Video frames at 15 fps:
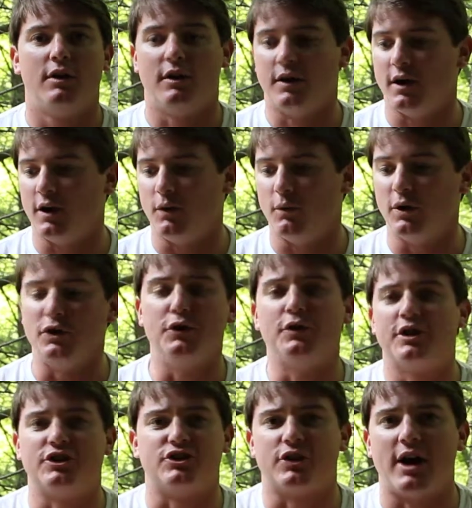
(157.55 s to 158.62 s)

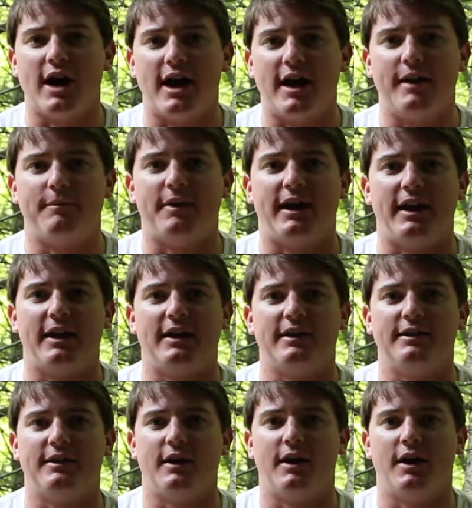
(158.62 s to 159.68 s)
Waluka tribe
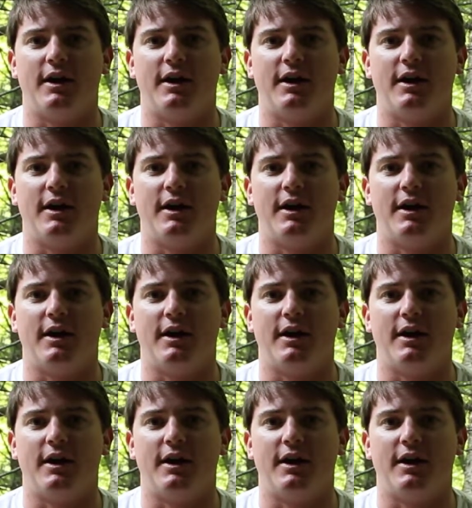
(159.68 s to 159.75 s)
and